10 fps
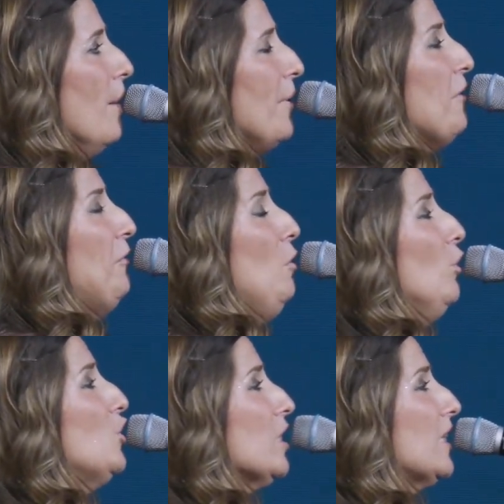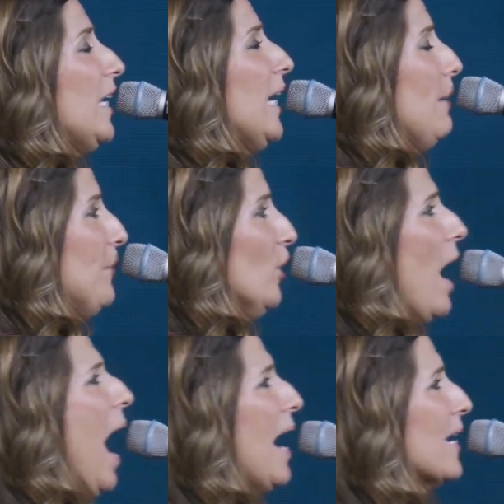But if you will just keep your
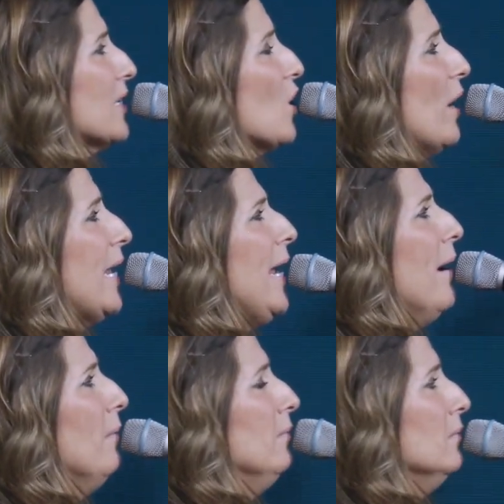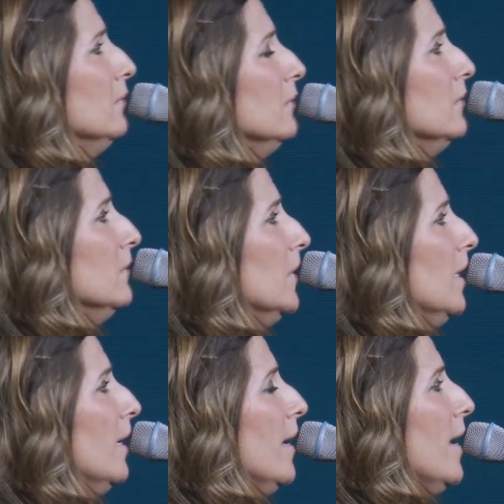eyes on him,
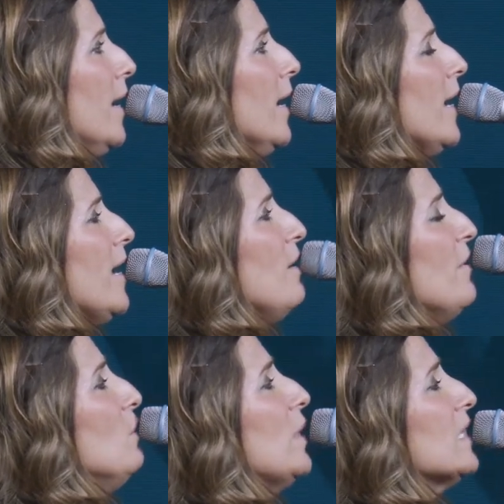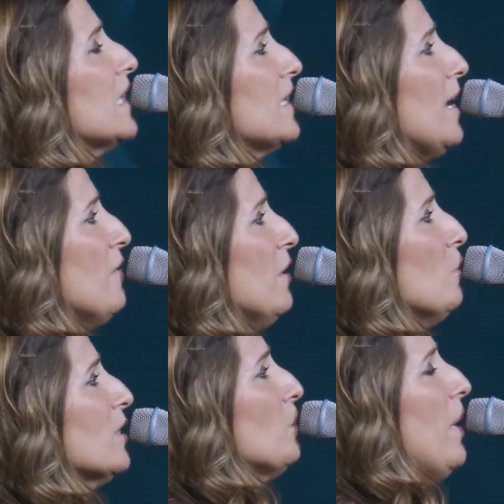even when Stephen
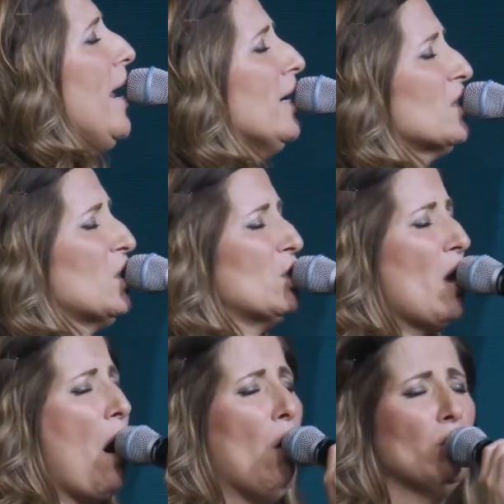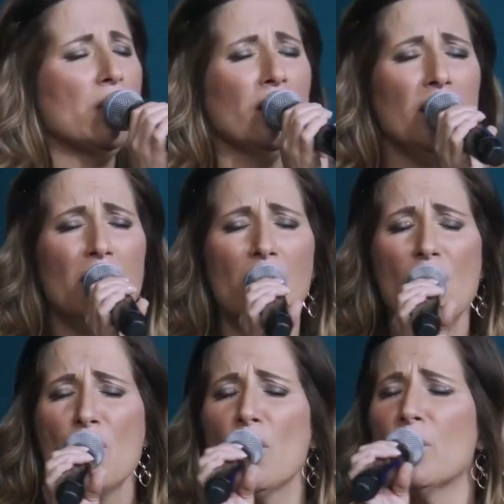was being stoned,
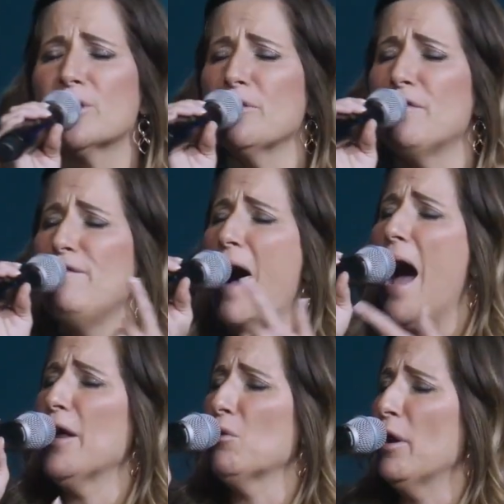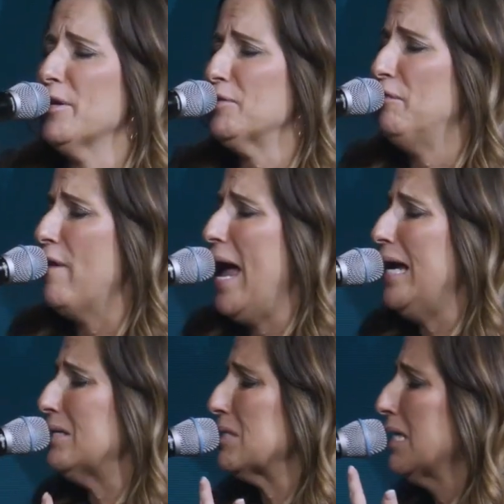there was a fire on his
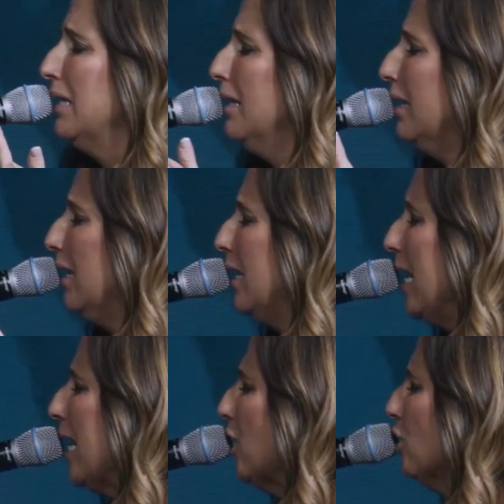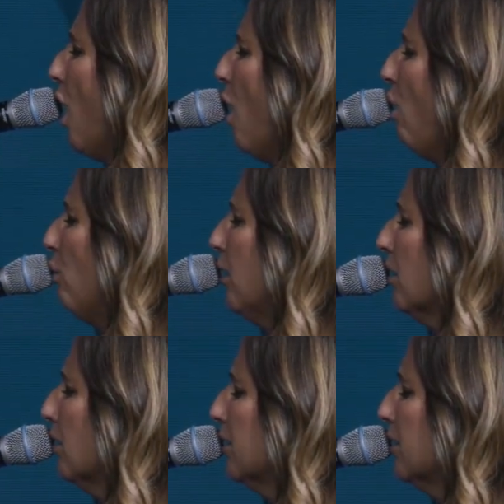face. He glowed.